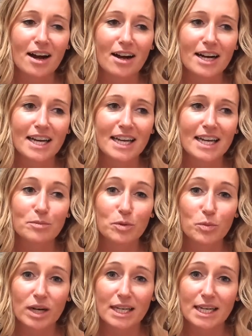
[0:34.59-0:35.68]
I had
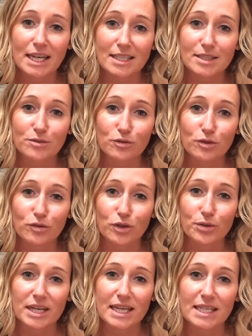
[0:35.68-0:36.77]
been working in London for a few
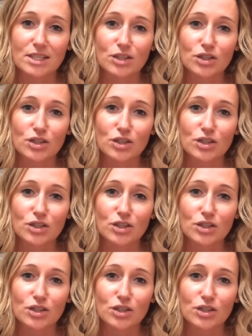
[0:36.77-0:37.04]
years,